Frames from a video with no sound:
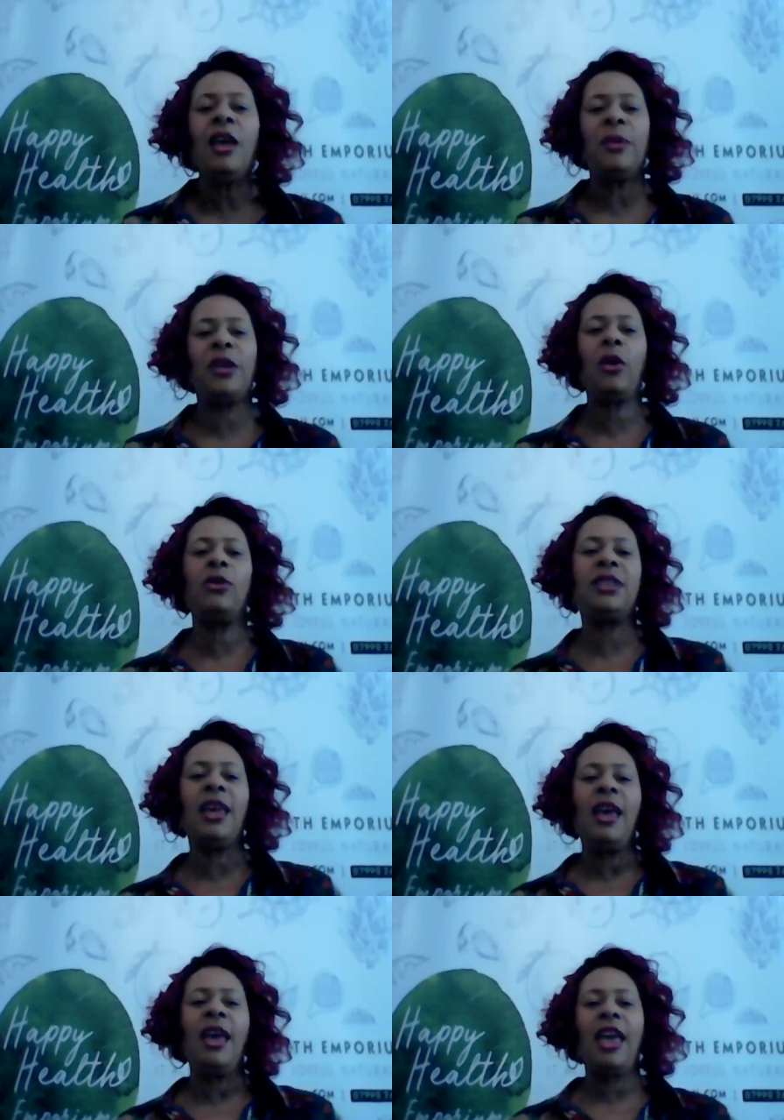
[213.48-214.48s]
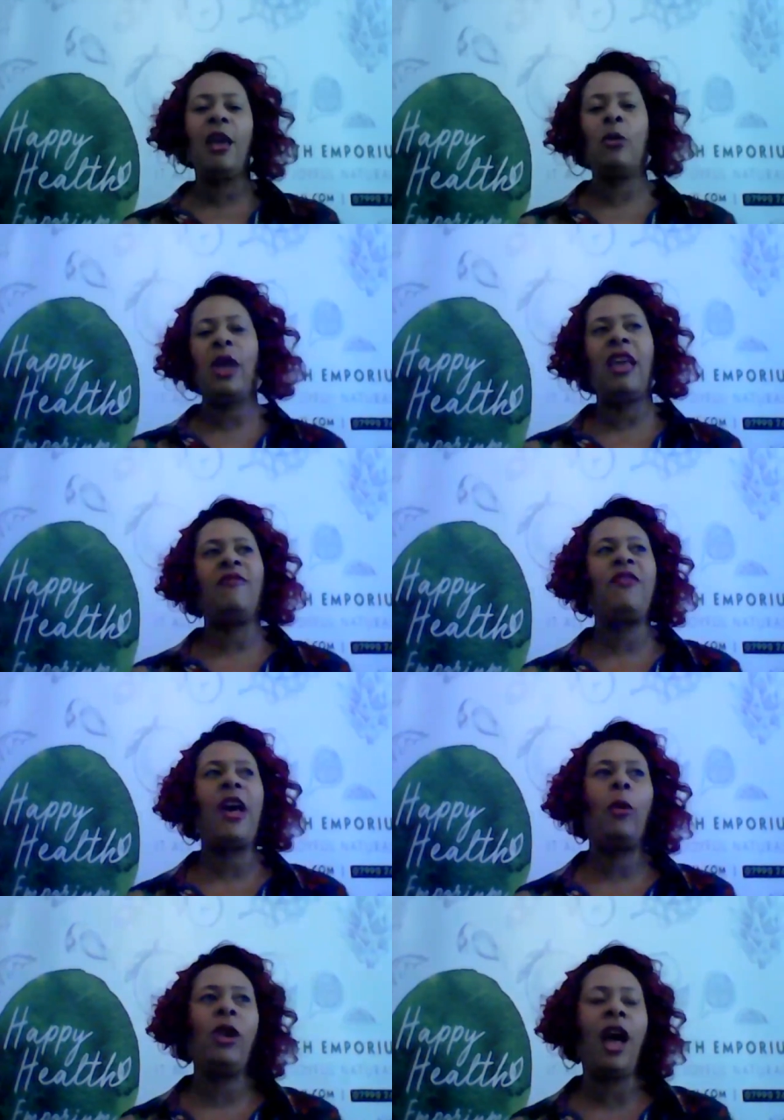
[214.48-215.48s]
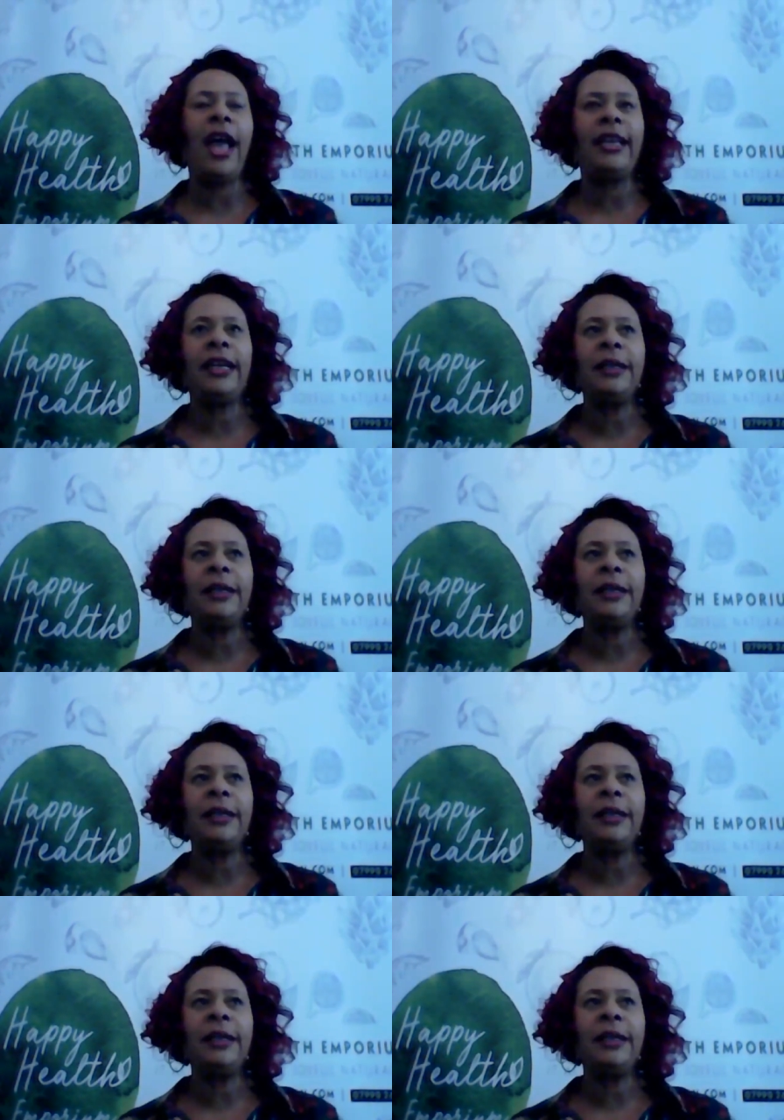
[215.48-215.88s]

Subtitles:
because it felt like